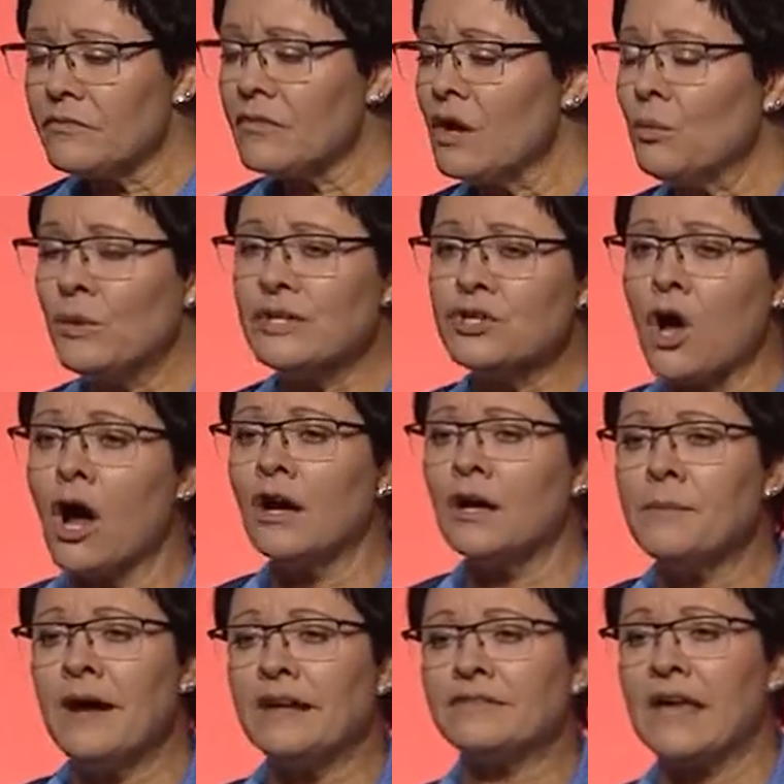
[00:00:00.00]
And we talk
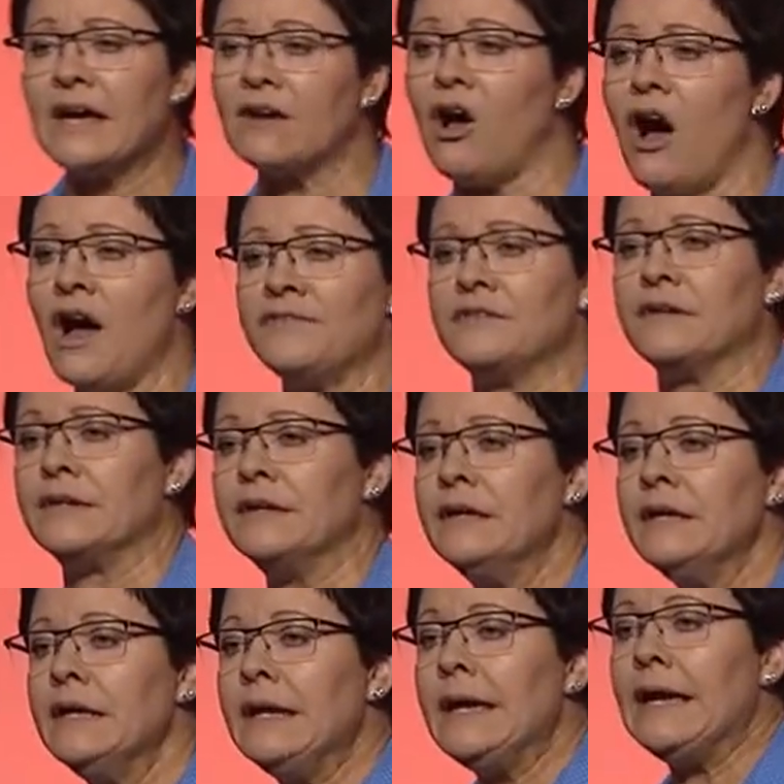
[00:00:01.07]
about that often
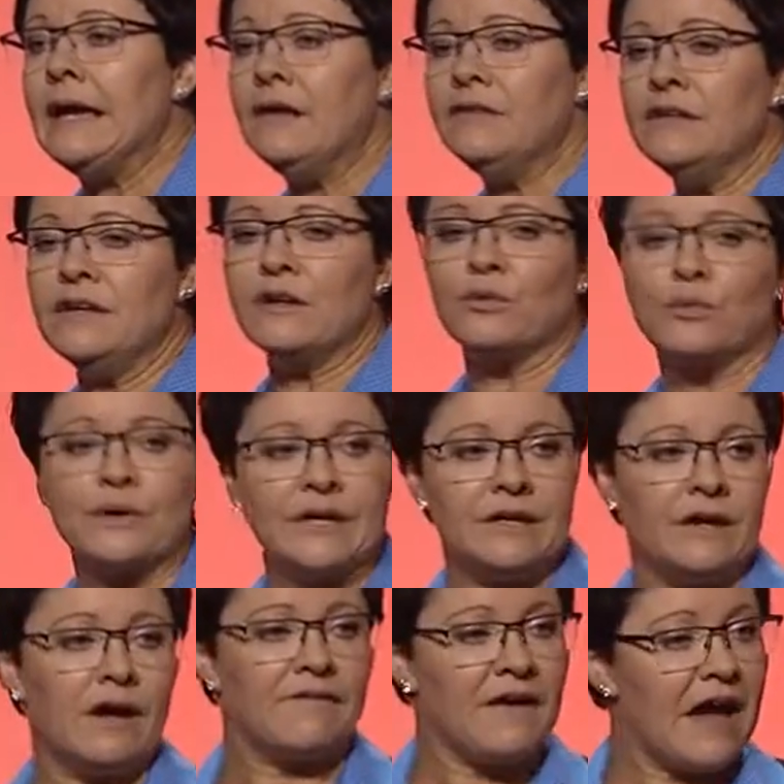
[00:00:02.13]
in the arena
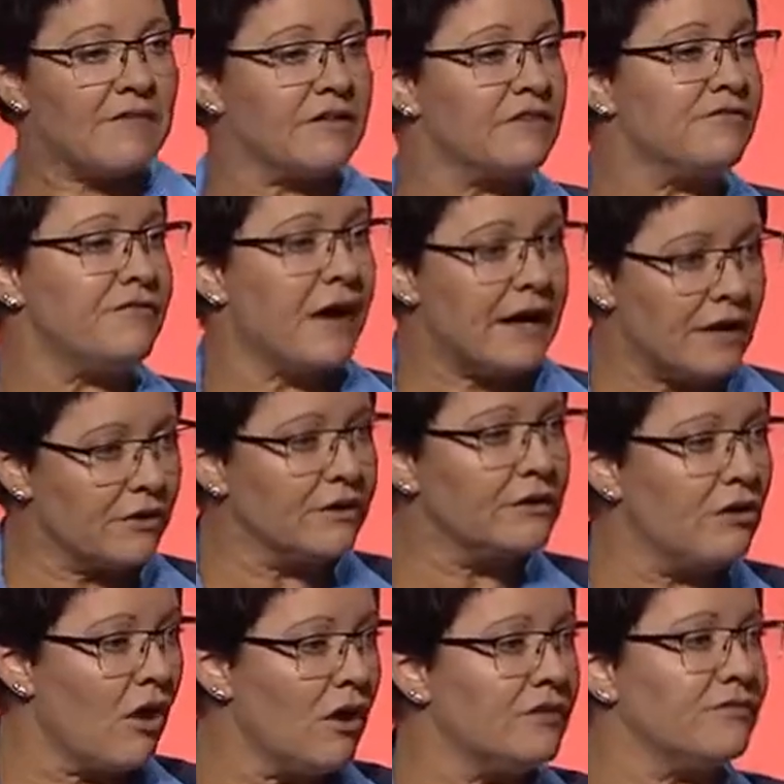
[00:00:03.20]
of having fire and
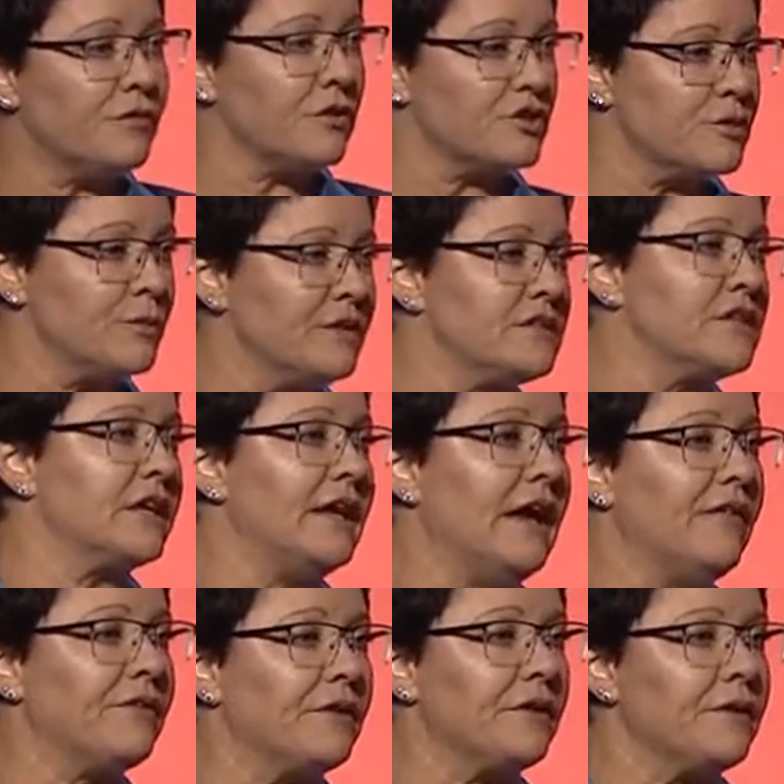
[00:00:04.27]
law enforcement
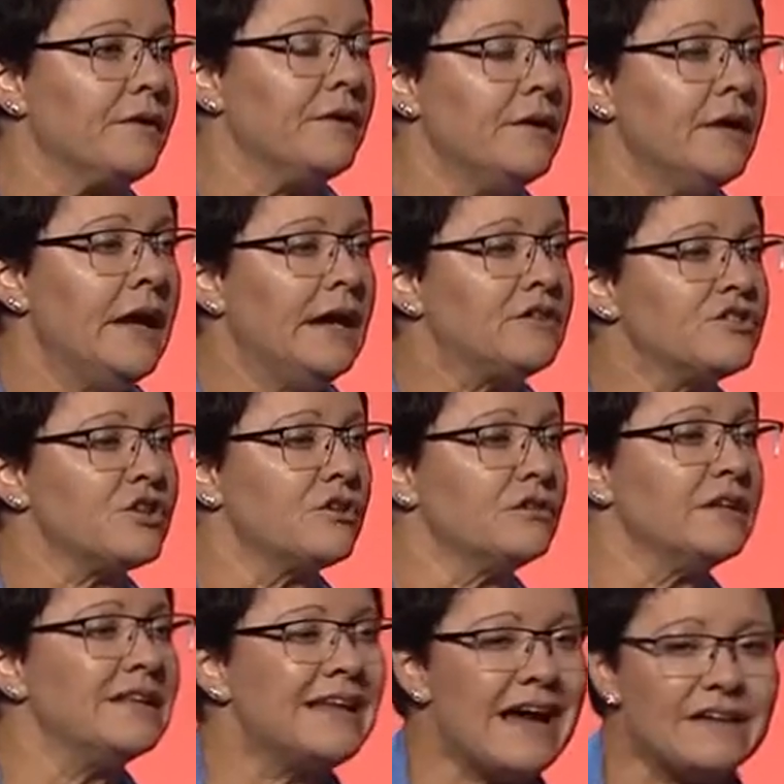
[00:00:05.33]
together. And
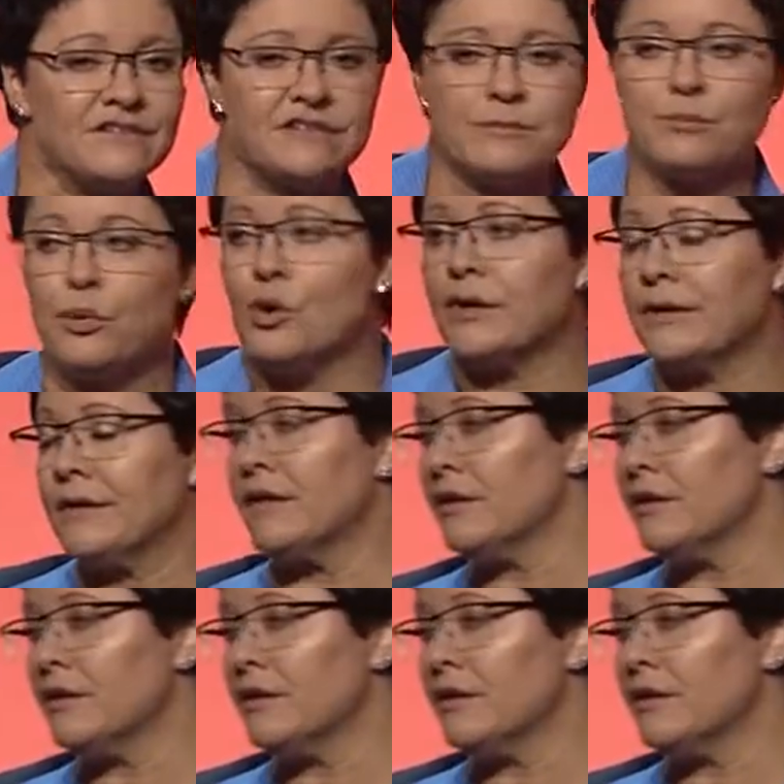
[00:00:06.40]
certainly that is important and